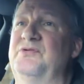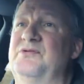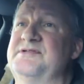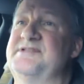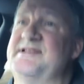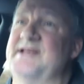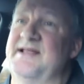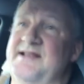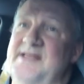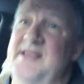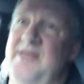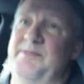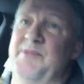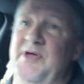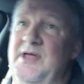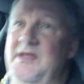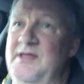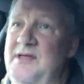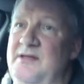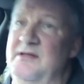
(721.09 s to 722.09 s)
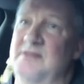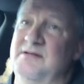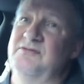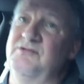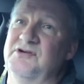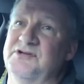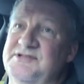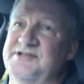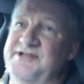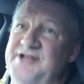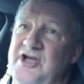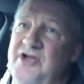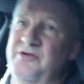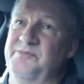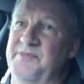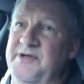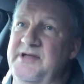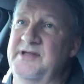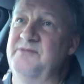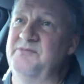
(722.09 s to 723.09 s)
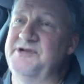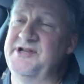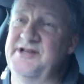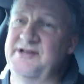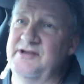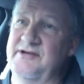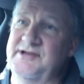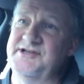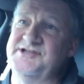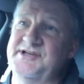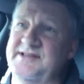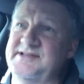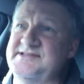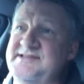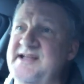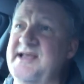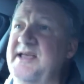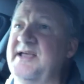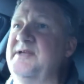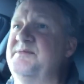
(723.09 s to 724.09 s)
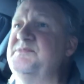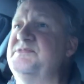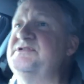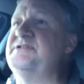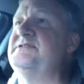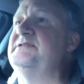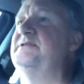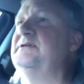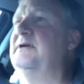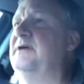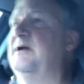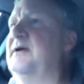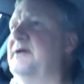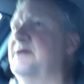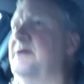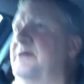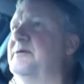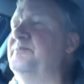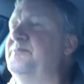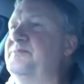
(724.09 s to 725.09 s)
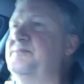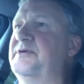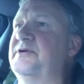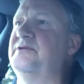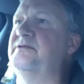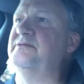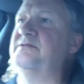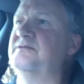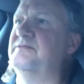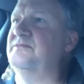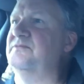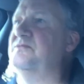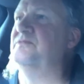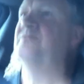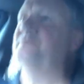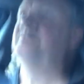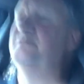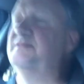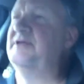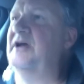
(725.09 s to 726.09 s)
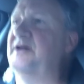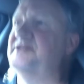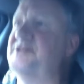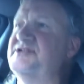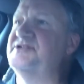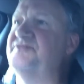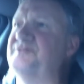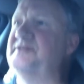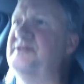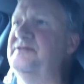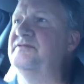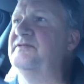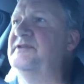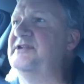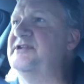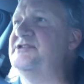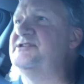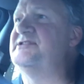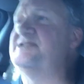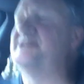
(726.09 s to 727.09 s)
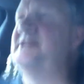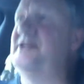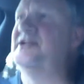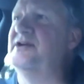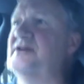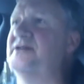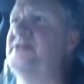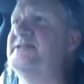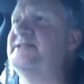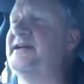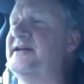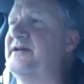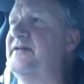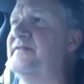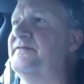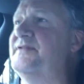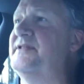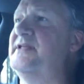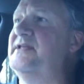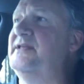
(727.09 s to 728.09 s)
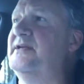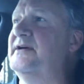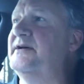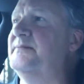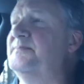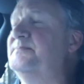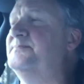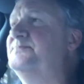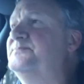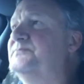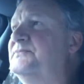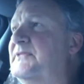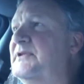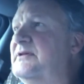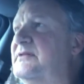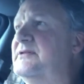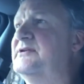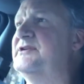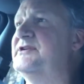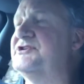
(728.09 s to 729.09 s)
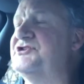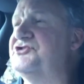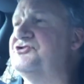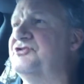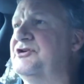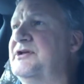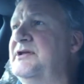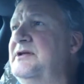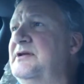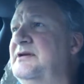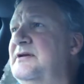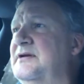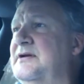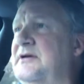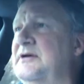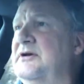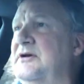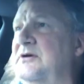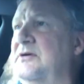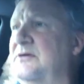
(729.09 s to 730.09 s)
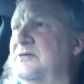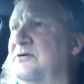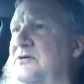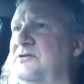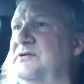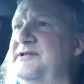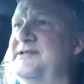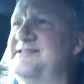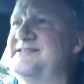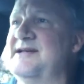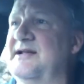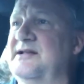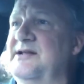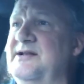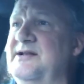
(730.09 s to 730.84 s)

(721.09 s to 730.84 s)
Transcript: sat near me, who got to know me. We didn't know each other's names, um, but I just re religiously learned out of the, um, the dictionary all the Italian